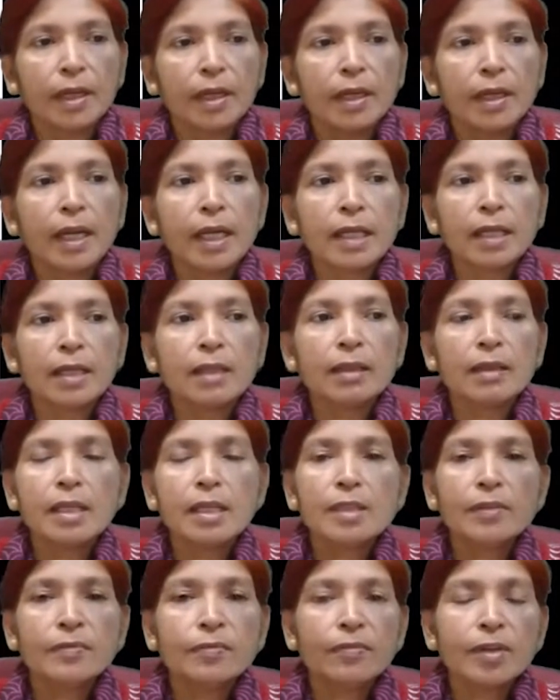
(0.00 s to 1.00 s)
Like in
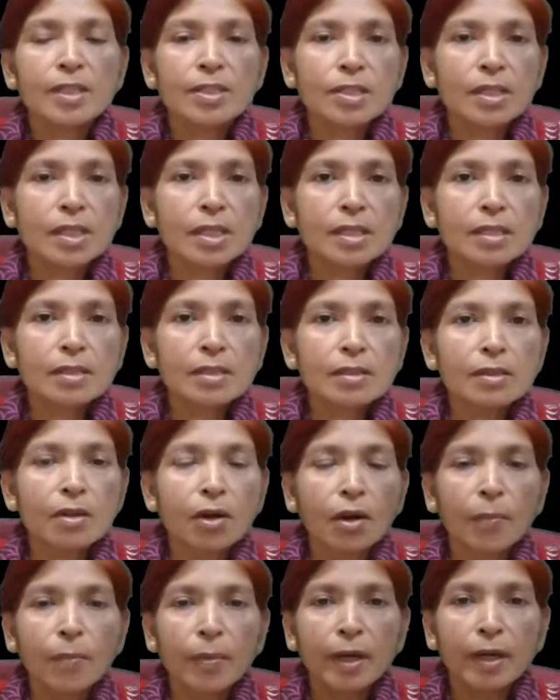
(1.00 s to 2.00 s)
this, first is
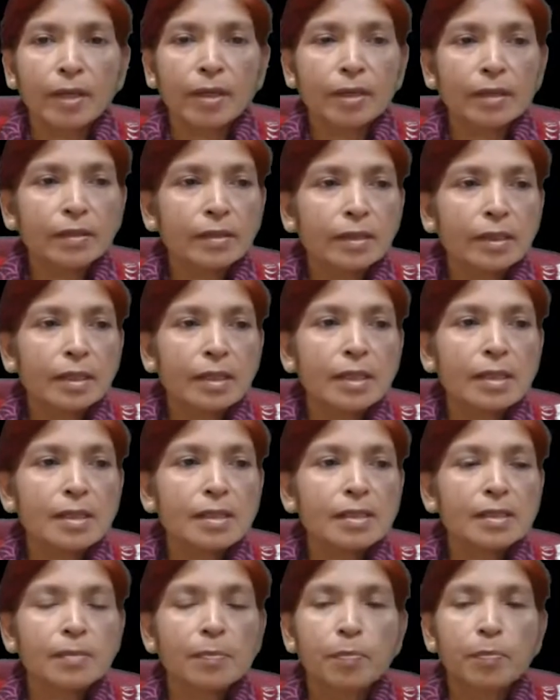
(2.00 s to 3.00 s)
operator
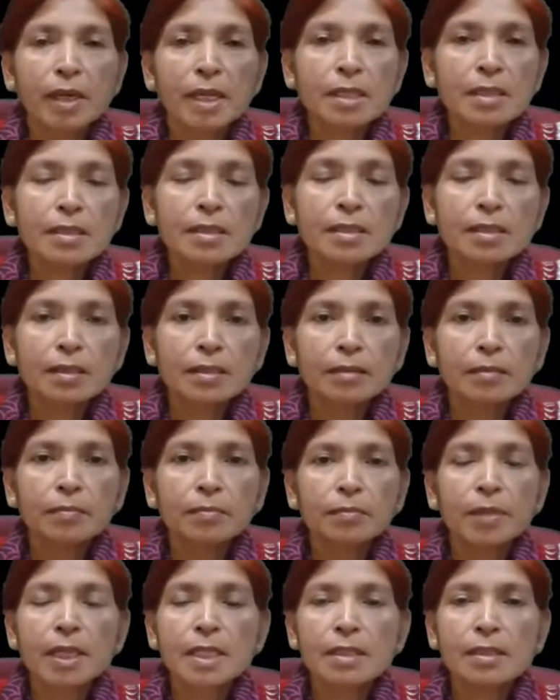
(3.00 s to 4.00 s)
is plus,
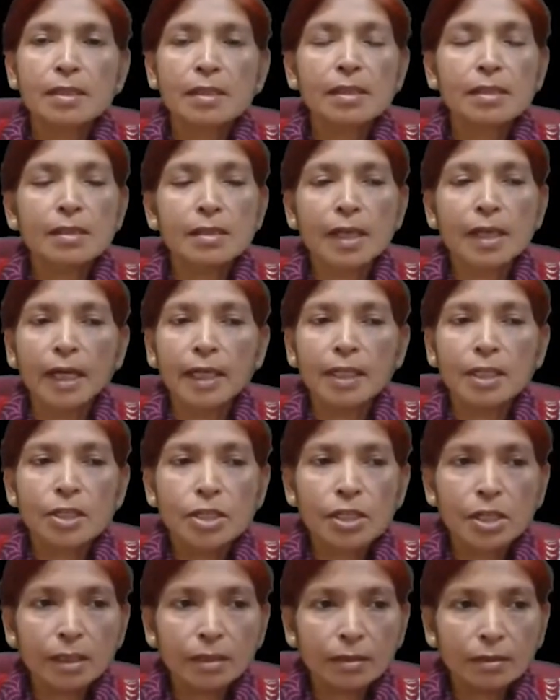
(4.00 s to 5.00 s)
plus is
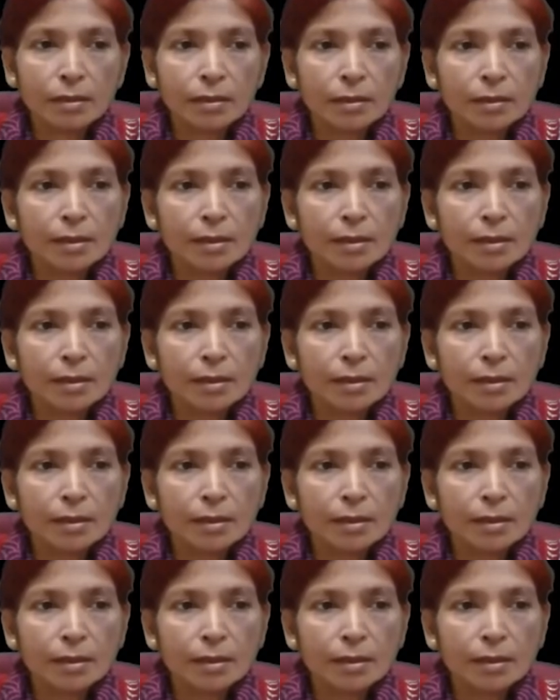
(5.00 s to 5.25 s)
addition.